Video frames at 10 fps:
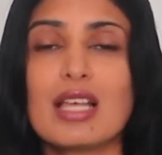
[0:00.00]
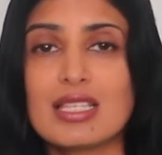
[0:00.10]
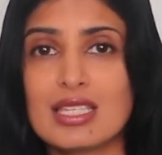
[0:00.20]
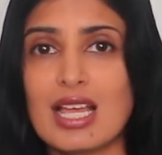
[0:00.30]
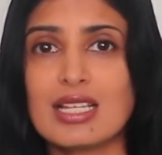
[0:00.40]

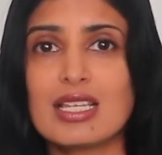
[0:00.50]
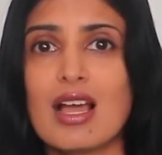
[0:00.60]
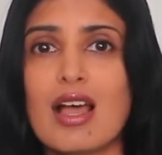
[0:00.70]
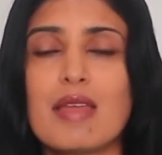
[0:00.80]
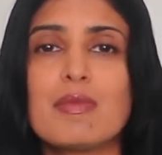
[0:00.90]
a set
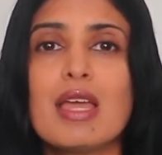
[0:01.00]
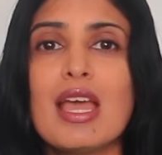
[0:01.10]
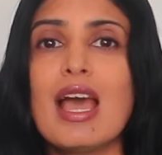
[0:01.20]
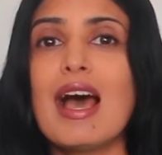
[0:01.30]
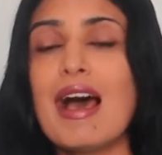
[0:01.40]
time,
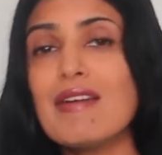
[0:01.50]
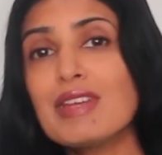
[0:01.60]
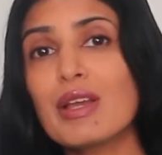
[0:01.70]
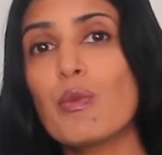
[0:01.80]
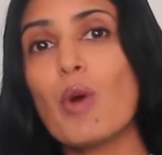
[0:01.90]

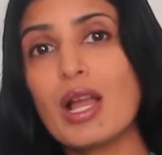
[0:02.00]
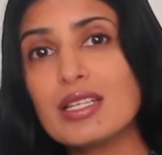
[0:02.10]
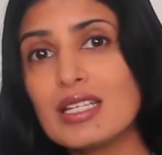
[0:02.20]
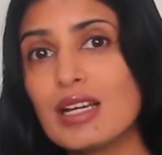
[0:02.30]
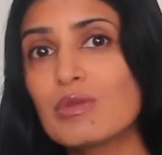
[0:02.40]
having a
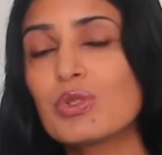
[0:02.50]
wind down